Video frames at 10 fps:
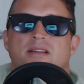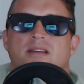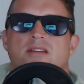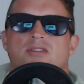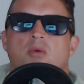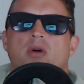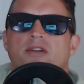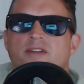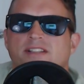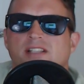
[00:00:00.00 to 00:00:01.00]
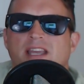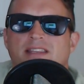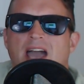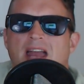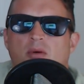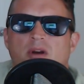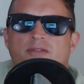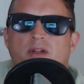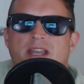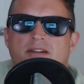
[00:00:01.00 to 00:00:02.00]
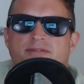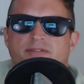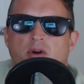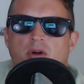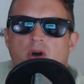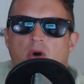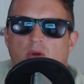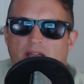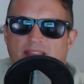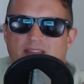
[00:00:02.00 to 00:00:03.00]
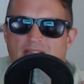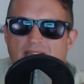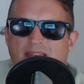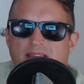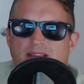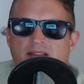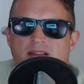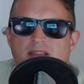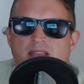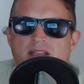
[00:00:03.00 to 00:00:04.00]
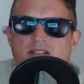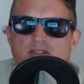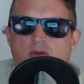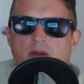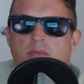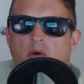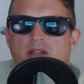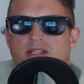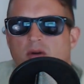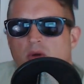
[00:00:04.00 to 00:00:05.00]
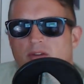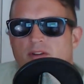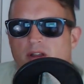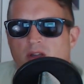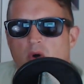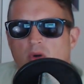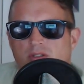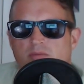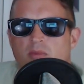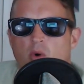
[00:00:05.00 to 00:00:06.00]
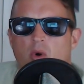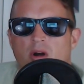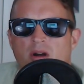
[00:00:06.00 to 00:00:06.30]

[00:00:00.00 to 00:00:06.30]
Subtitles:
So I wonder if it's like that. I wonder if like a field goal like that is 3 points, and I wonder if a goal is more.